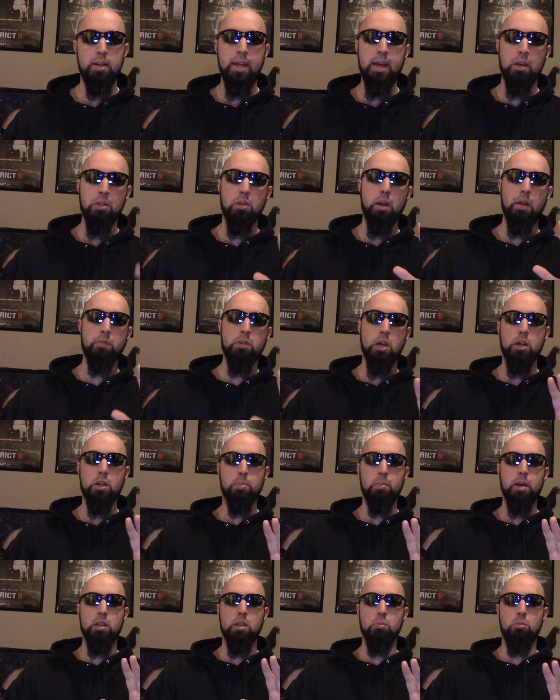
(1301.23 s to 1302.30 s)
Now that I've talked
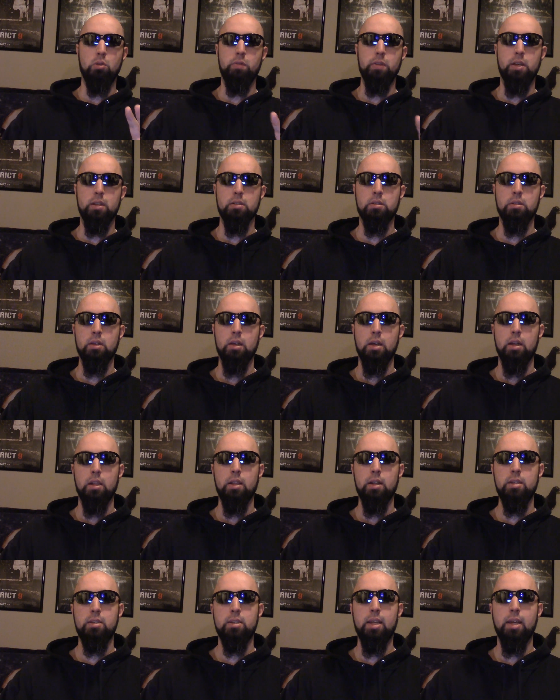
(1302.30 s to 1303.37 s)
about the movies,
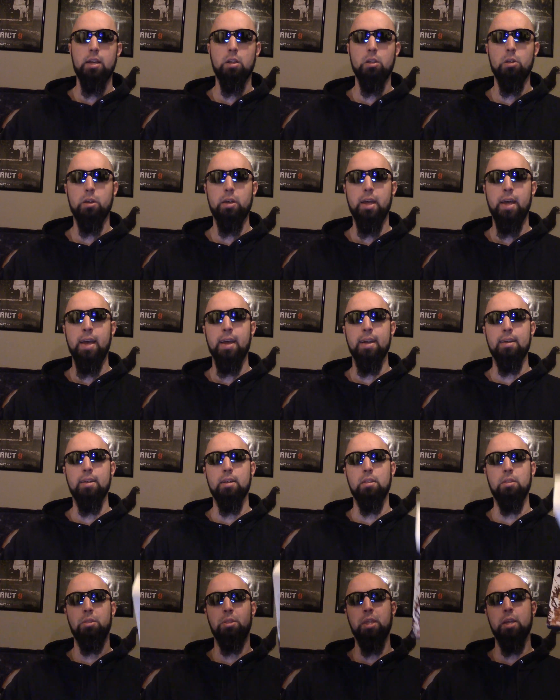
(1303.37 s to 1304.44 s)
let's take a look at
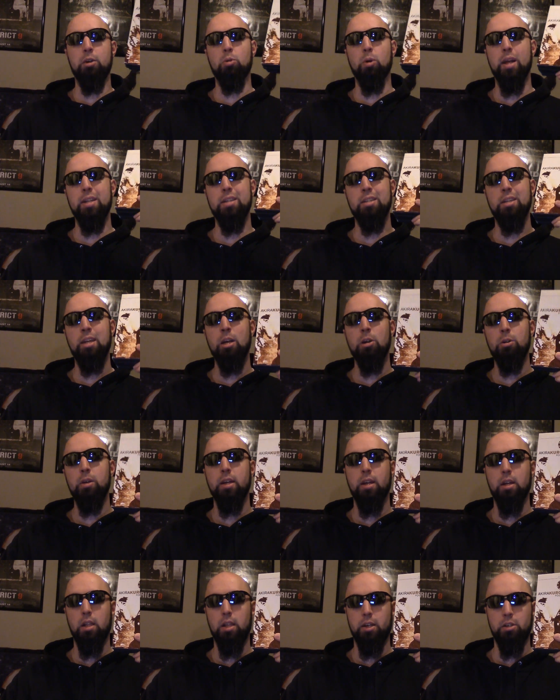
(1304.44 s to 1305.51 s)
the
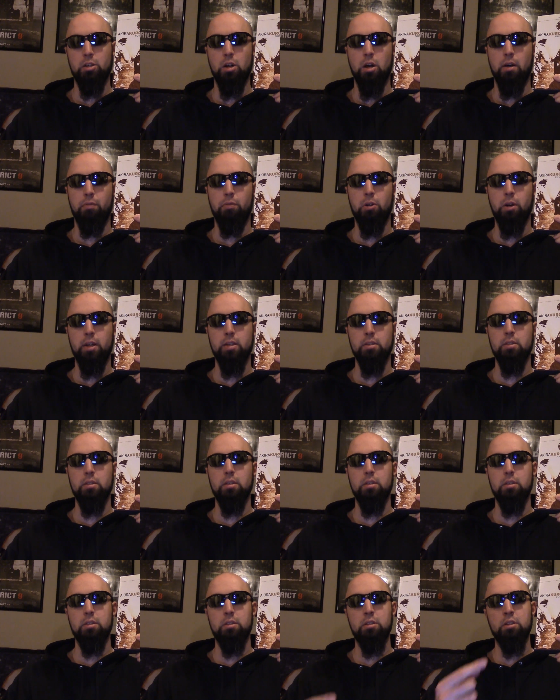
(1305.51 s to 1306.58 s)
Criterion Collection
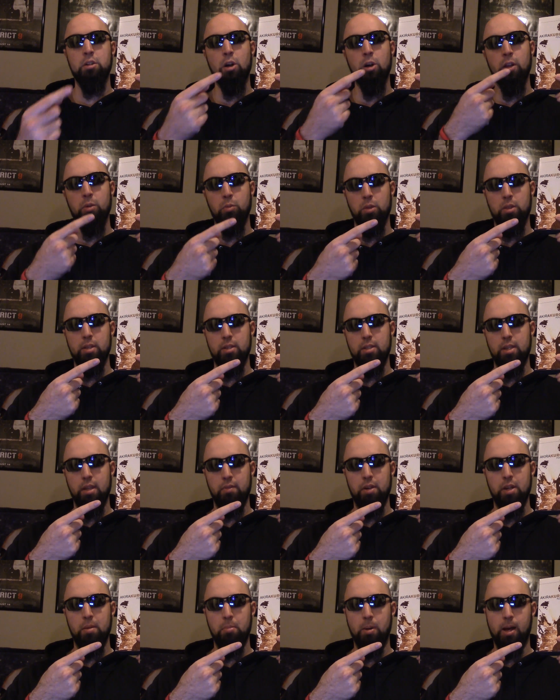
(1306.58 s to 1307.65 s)
offerings, starting with this
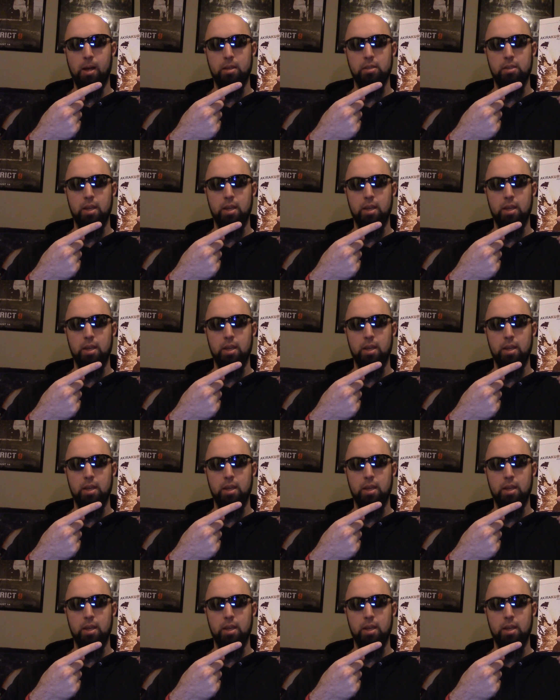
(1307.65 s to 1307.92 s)
DVD box